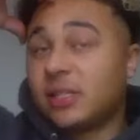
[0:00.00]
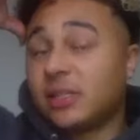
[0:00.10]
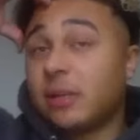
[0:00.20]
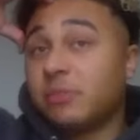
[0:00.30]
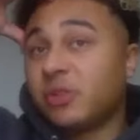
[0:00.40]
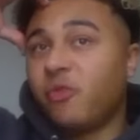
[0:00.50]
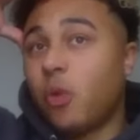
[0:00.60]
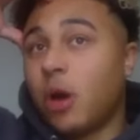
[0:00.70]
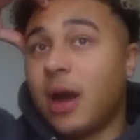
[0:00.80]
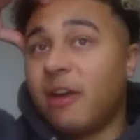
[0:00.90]
because in terms of
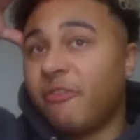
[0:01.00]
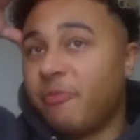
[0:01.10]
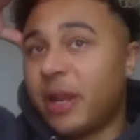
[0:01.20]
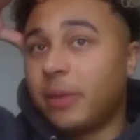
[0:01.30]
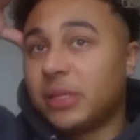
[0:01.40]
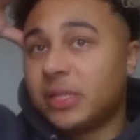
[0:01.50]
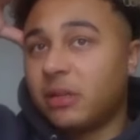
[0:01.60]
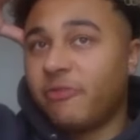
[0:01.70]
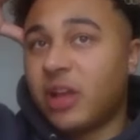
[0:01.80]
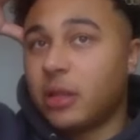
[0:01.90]
what I've been able to
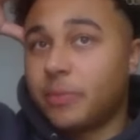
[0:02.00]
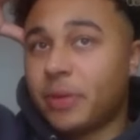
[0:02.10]
develop